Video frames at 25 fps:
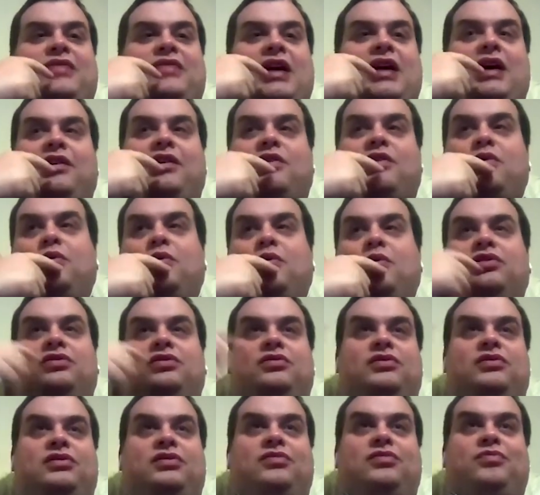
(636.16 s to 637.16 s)
that caused
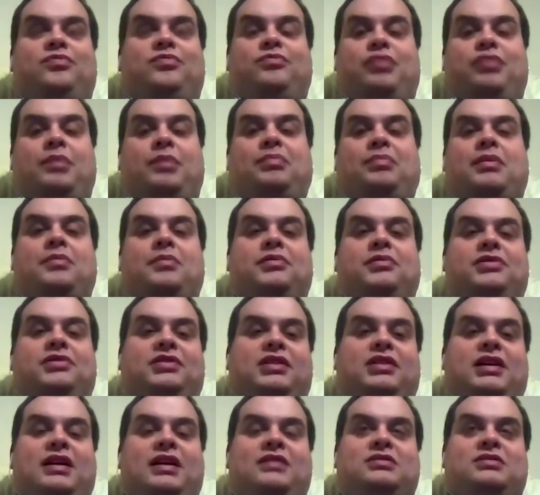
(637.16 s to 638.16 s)
problems.
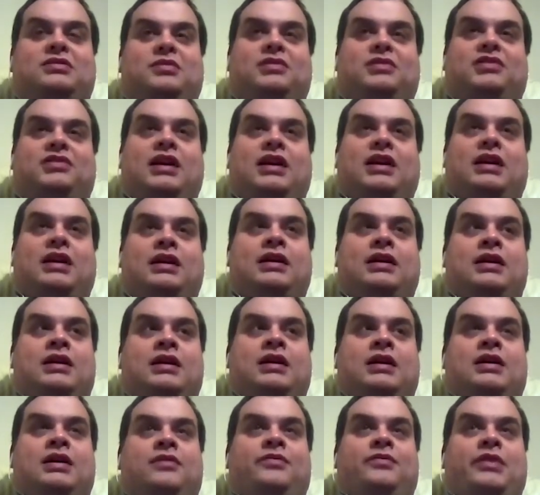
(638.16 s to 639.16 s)
Should we say?
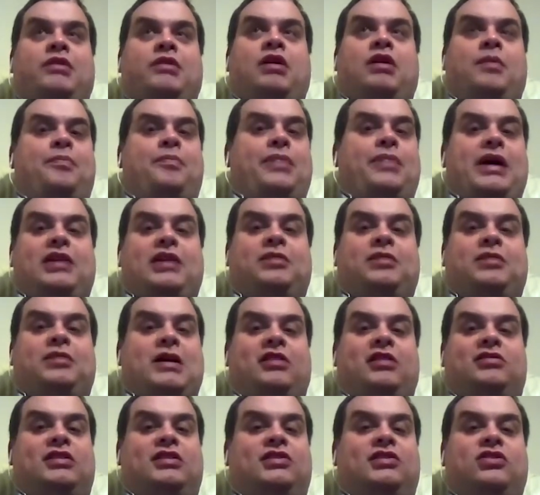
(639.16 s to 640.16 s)
There are
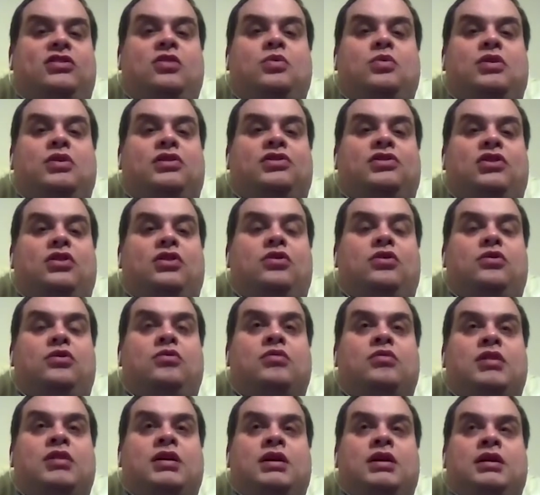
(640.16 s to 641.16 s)
specialists who will
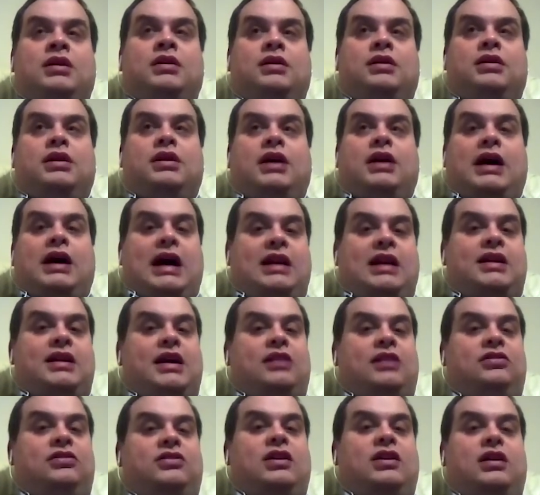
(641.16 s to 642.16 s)
do a head
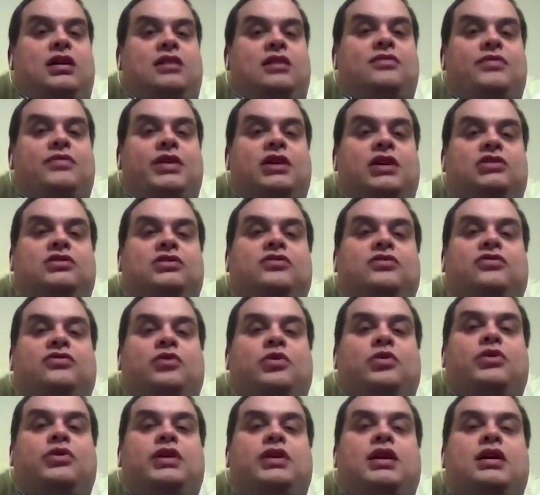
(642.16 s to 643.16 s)
gasket conversion
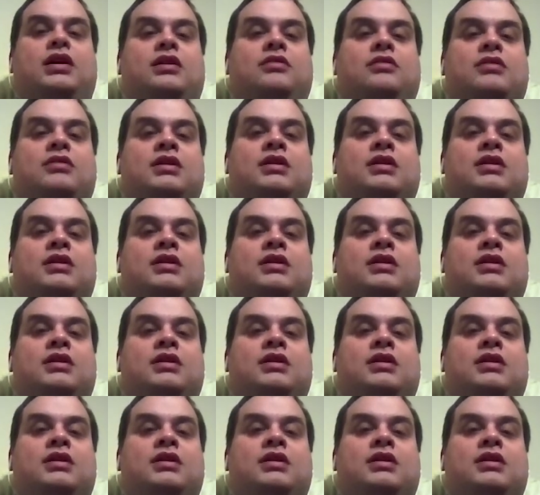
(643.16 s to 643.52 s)
for you